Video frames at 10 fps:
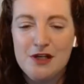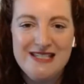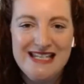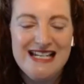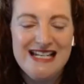are
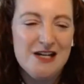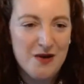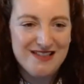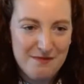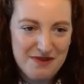dealing
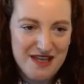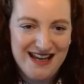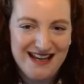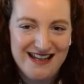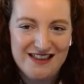with
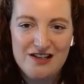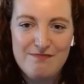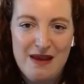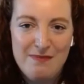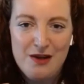something that
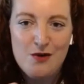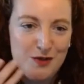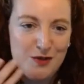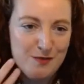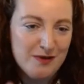may be
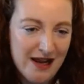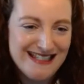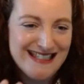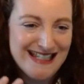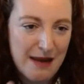audible like a
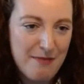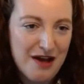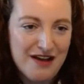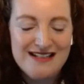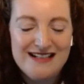stammer,